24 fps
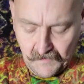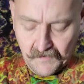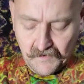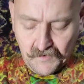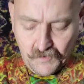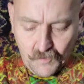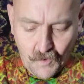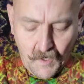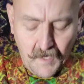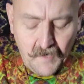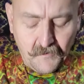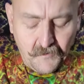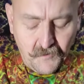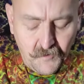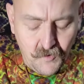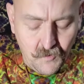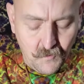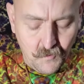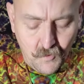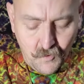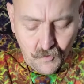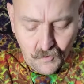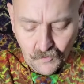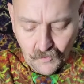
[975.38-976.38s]
quite a few
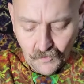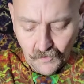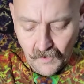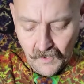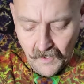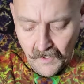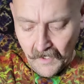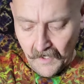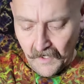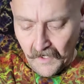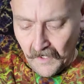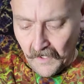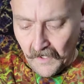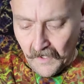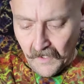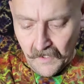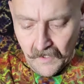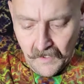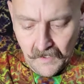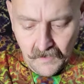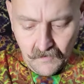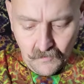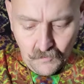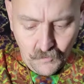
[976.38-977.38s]
more
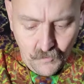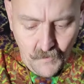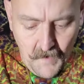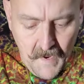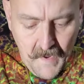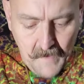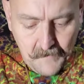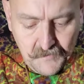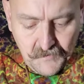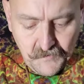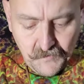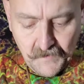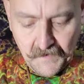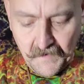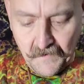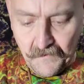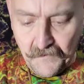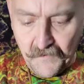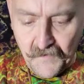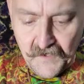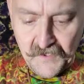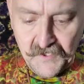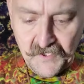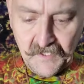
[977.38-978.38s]
wraps with the
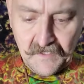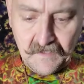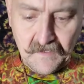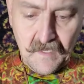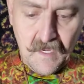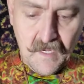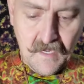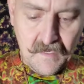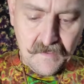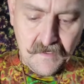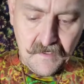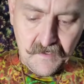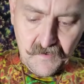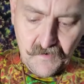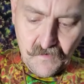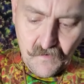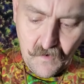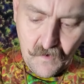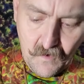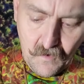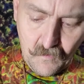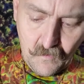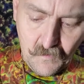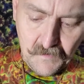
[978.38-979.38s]
fishing line than you
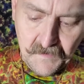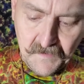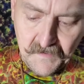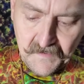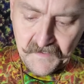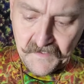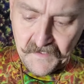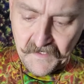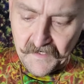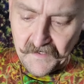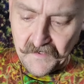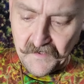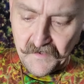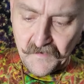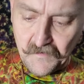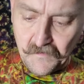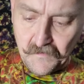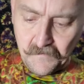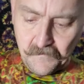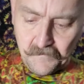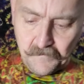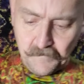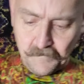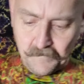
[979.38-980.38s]
are with the Sinew.
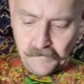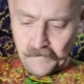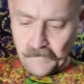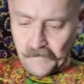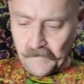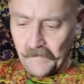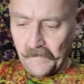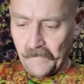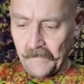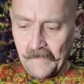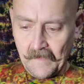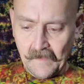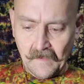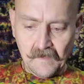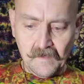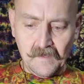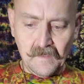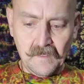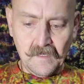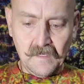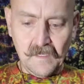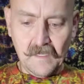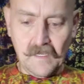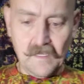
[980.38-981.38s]

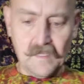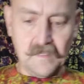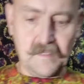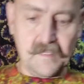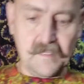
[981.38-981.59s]
And